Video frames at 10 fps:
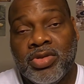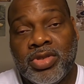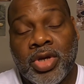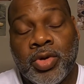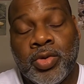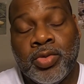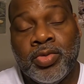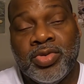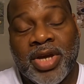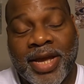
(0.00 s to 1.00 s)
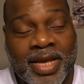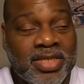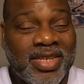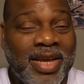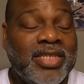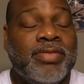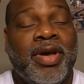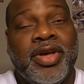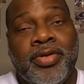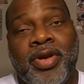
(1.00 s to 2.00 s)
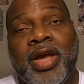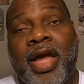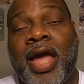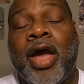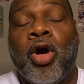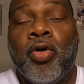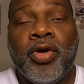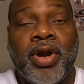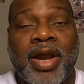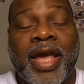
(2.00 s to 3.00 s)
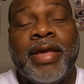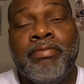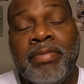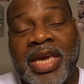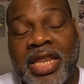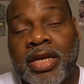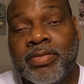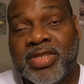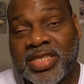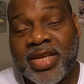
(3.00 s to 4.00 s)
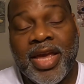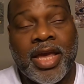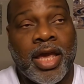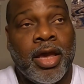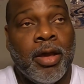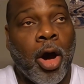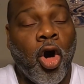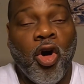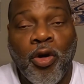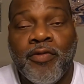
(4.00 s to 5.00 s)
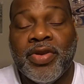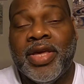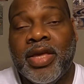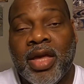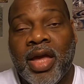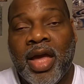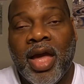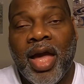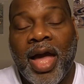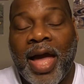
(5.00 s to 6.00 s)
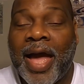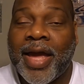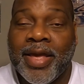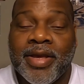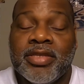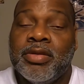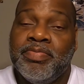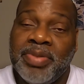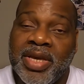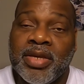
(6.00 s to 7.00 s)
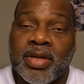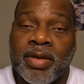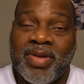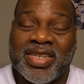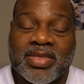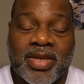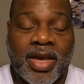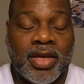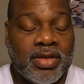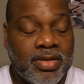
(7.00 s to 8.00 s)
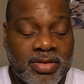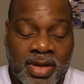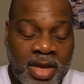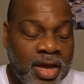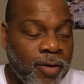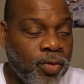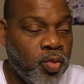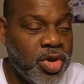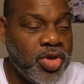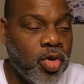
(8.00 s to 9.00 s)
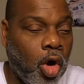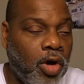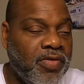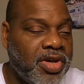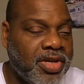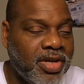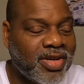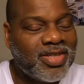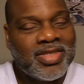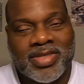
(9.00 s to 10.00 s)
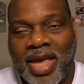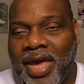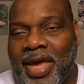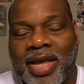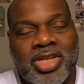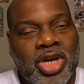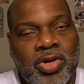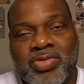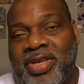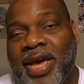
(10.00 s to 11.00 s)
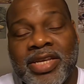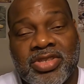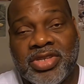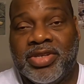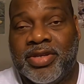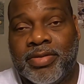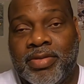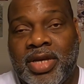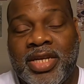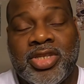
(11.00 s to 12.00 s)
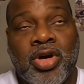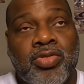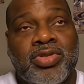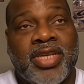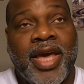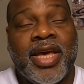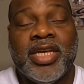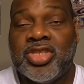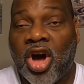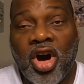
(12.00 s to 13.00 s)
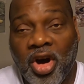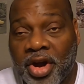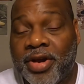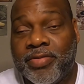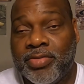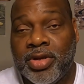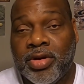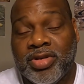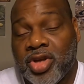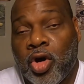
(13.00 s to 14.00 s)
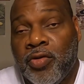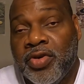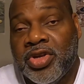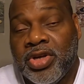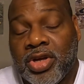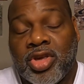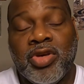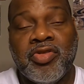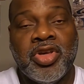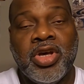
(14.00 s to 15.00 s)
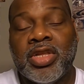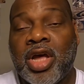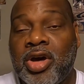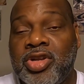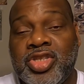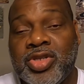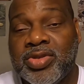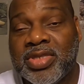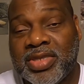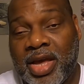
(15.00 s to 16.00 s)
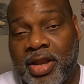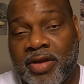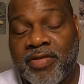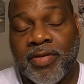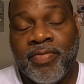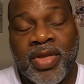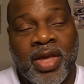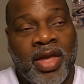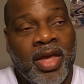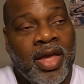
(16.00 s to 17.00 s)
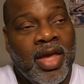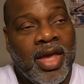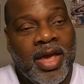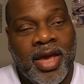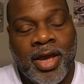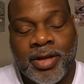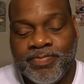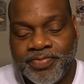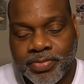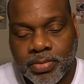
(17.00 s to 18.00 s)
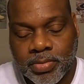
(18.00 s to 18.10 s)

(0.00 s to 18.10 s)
So I guess the next time I go there, I'll order a medium steak and hopefully I can get some pink in my steak. Cause when you overcook a steak, it don't taste good. It don't taste, it's hard. You know, it's overcooked. You've cooked all the juices out of it. And,